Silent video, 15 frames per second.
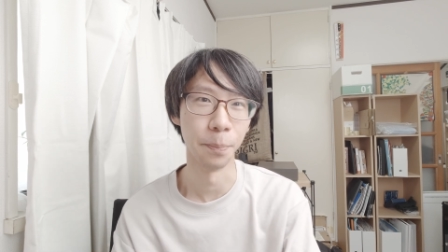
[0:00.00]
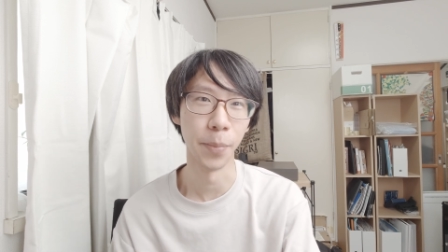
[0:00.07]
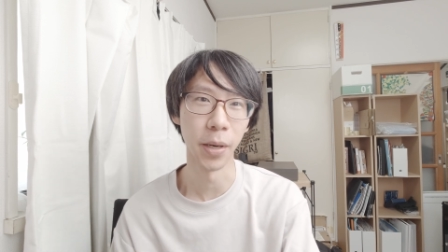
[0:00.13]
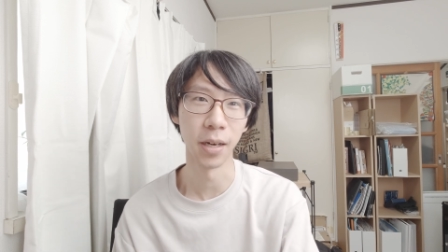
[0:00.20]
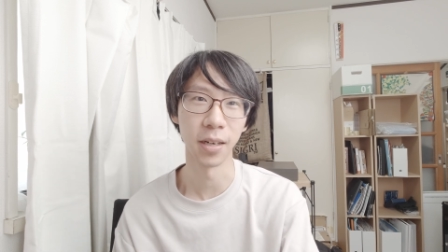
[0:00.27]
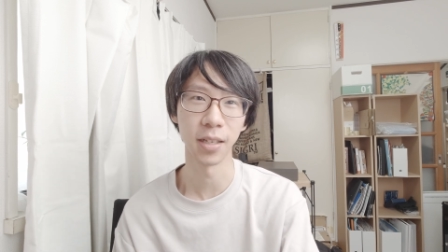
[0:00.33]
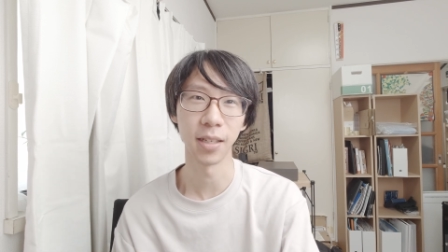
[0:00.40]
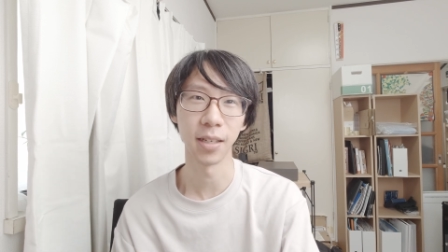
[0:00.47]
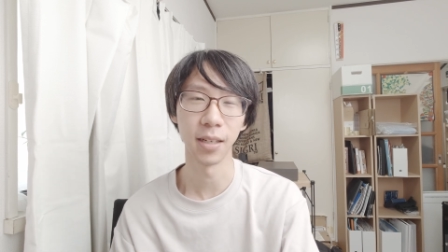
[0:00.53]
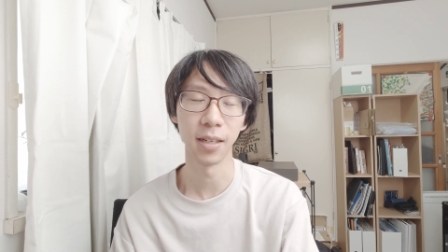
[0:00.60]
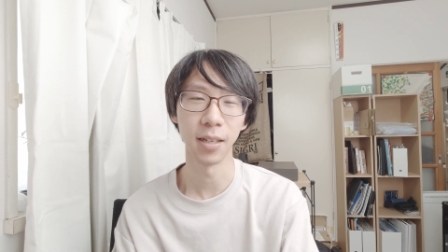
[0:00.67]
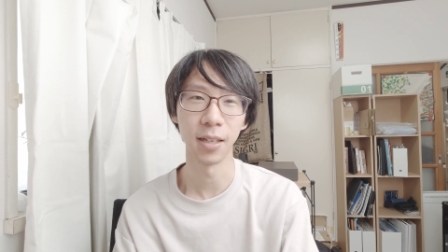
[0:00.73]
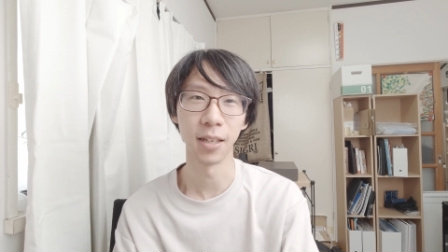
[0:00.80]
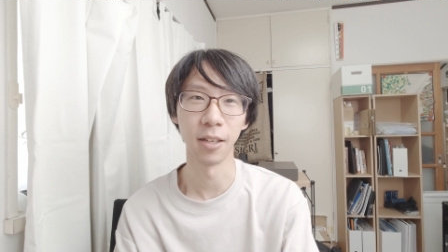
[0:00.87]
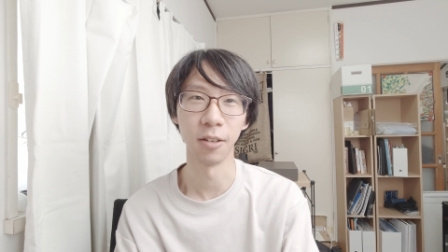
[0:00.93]
but
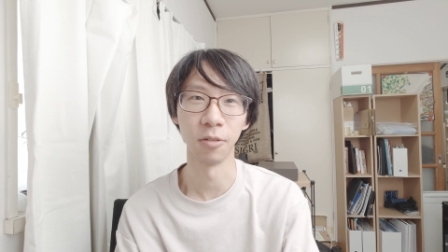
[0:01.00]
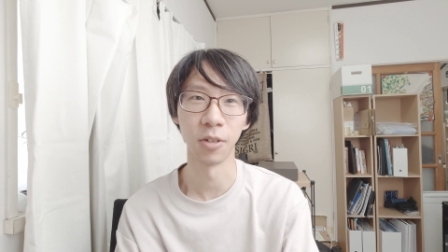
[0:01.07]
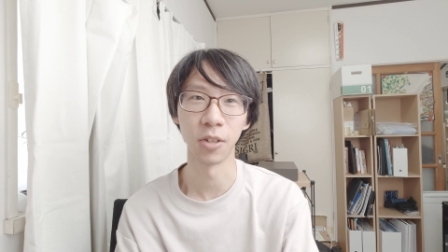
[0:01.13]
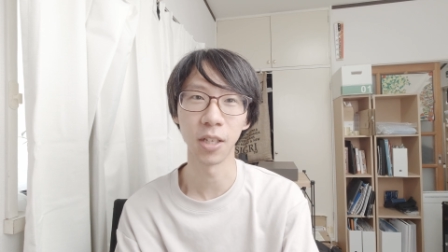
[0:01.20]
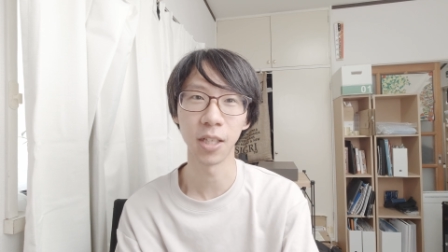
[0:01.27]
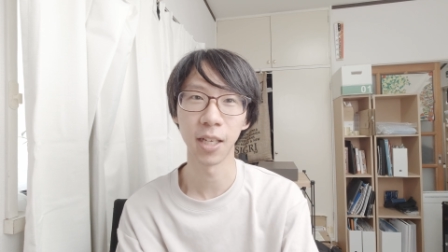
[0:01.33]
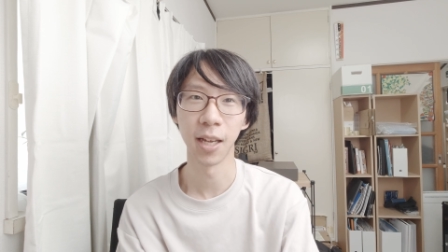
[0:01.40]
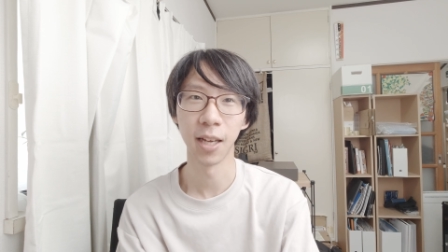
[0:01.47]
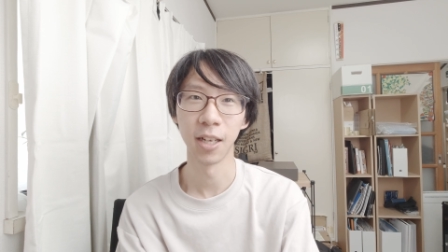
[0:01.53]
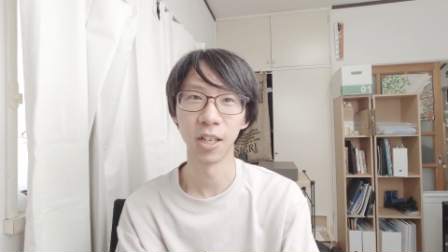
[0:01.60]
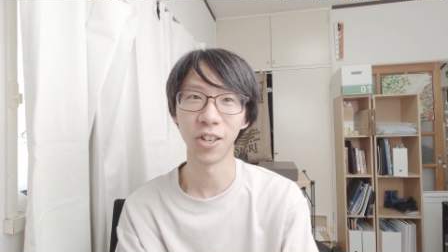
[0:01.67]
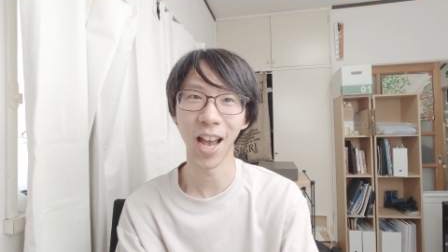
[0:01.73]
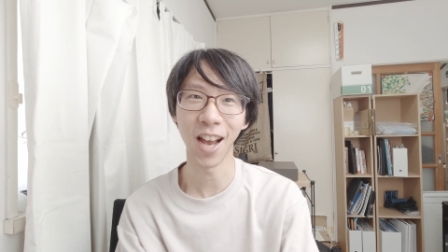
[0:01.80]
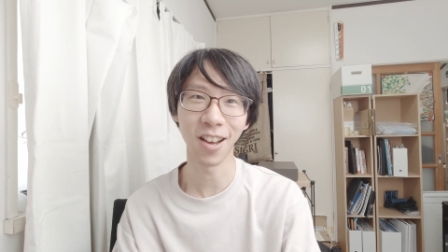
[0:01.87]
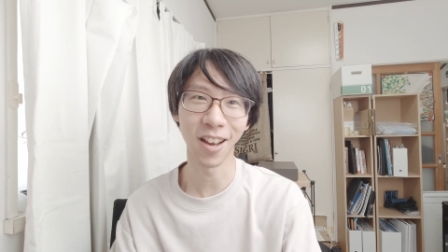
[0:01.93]
you just
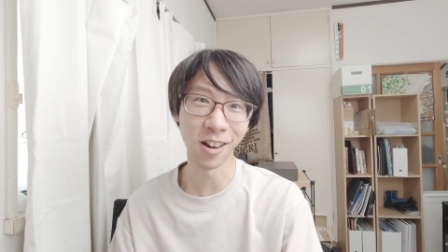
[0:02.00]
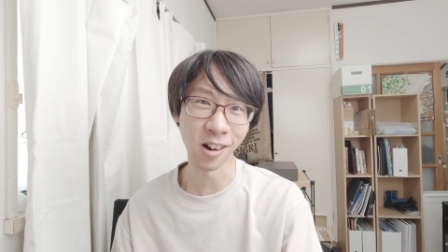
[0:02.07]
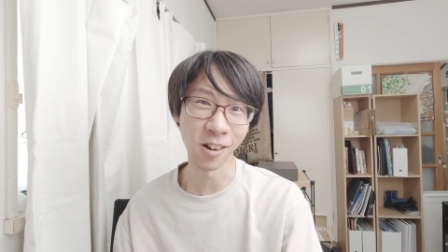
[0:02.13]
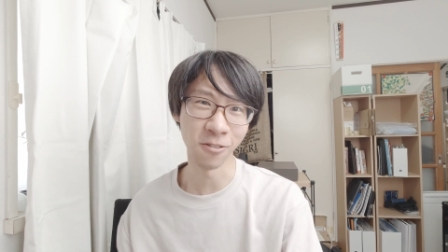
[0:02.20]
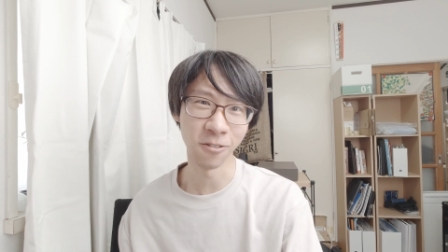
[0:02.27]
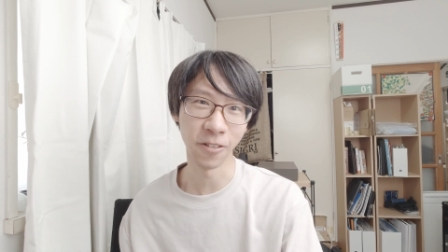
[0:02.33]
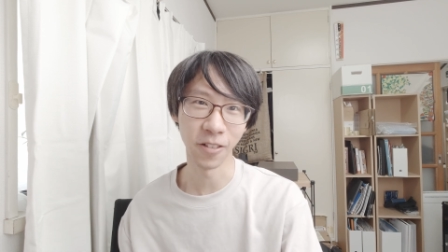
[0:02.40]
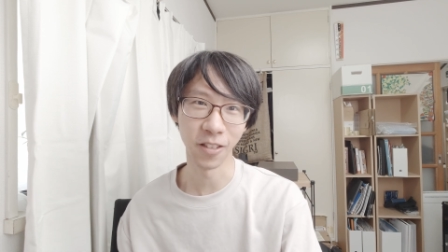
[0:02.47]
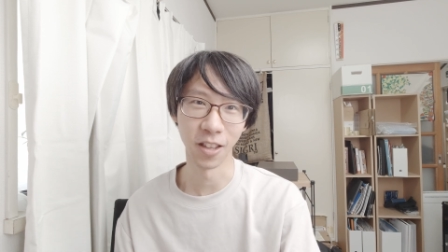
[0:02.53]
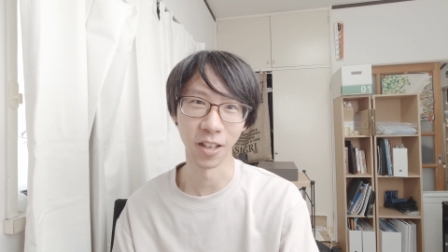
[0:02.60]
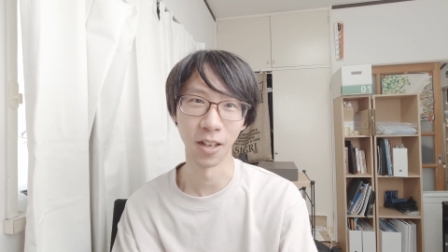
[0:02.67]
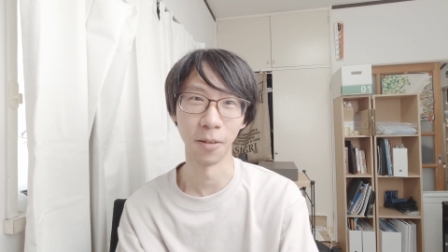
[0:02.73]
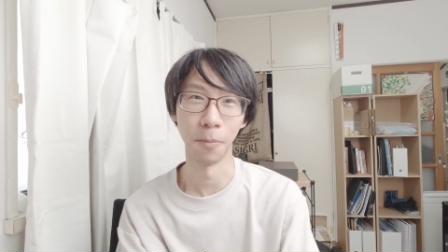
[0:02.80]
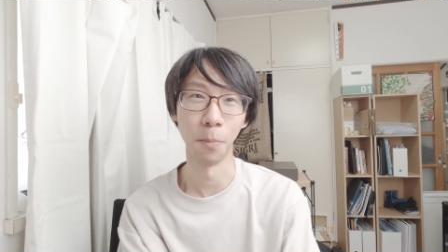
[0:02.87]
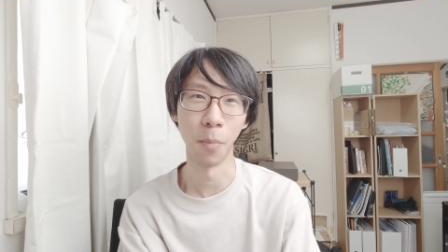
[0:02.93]
jack off
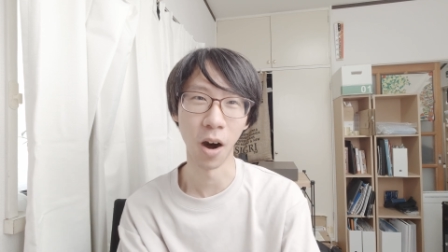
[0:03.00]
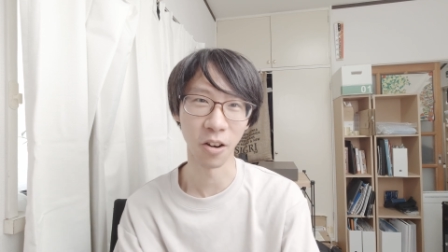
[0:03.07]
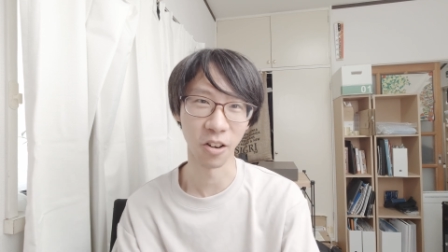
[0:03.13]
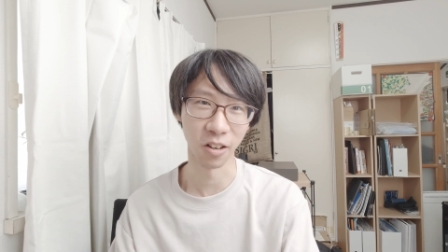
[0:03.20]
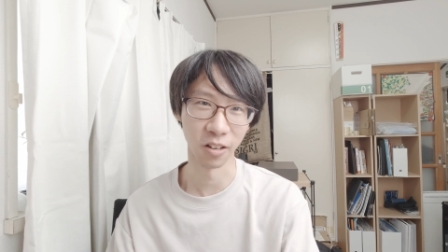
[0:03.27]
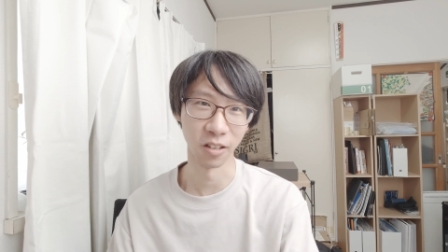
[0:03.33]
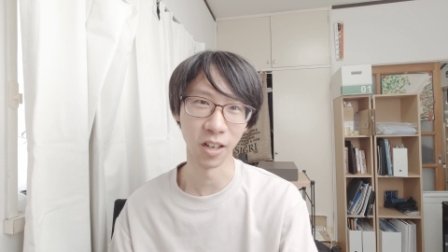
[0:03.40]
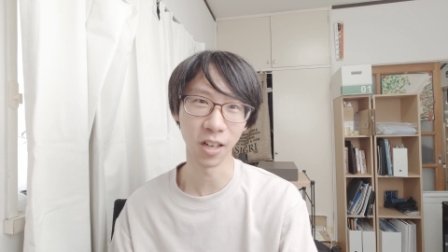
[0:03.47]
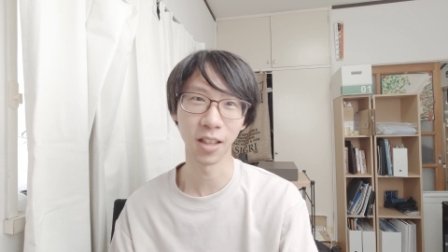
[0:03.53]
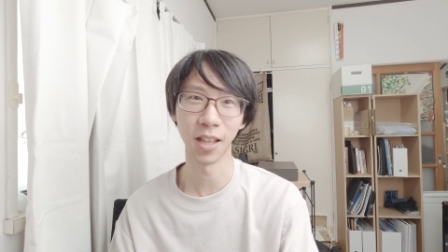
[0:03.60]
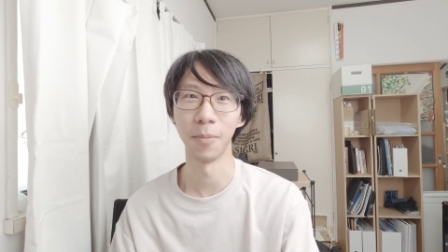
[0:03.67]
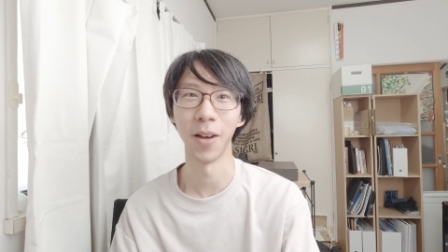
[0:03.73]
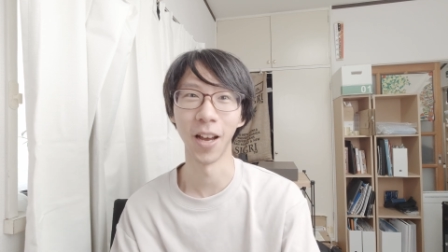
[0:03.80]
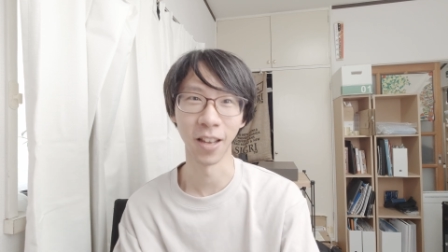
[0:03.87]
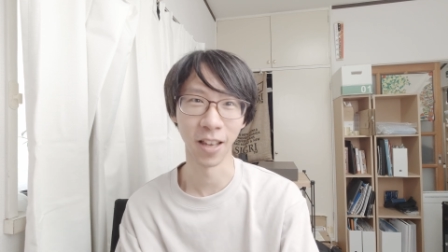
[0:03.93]
the modern look
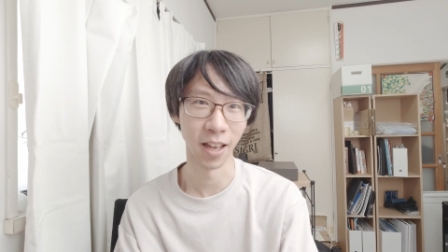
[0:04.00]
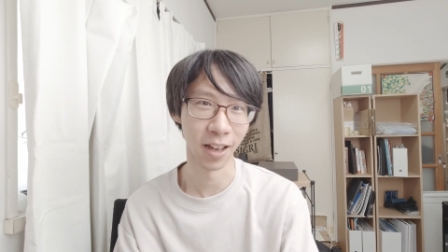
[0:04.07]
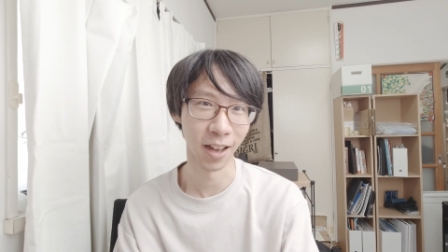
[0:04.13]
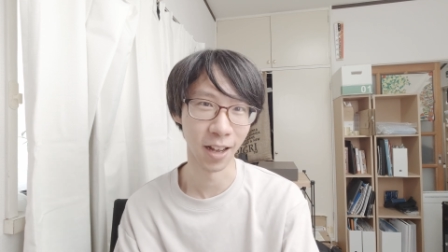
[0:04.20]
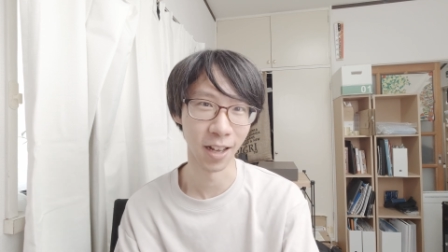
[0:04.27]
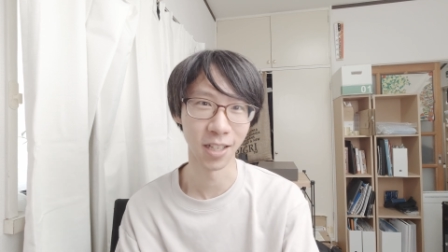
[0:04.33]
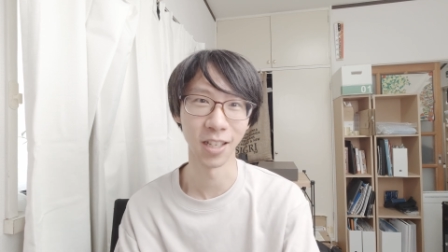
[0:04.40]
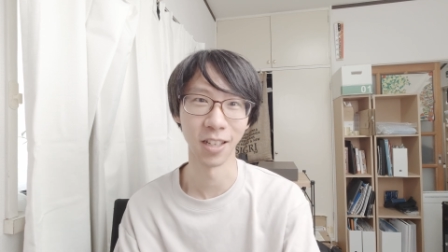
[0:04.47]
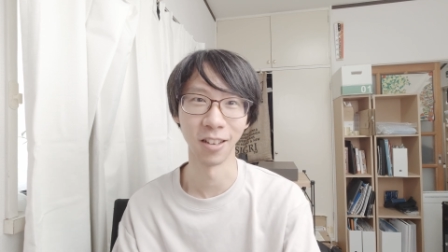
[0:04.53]
that Ikea has.